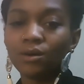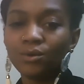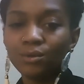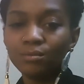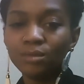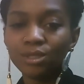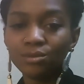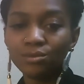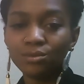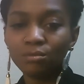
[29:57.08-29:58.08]
Group
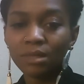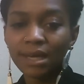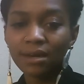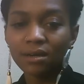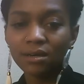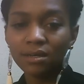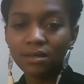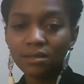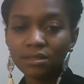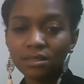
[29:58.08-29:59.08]
two, black
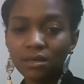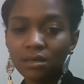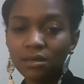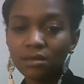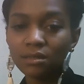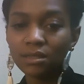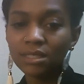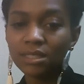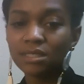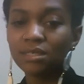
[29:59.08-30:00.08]
onyx
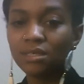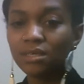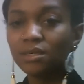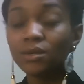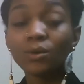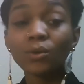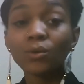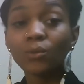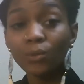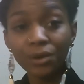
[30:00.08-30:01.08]
let's see
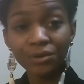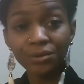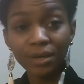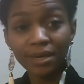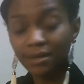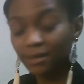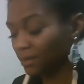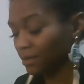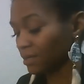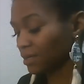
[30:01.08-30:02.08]
where you headed
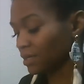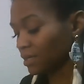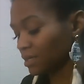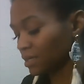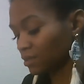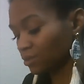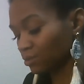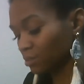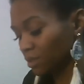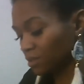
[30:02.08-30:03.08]
and a
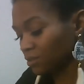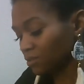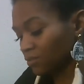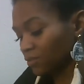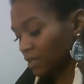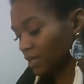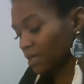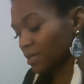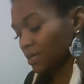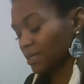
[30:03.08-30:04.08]
little bit of
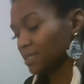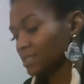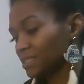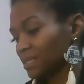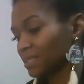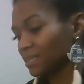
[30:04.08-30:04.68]
insight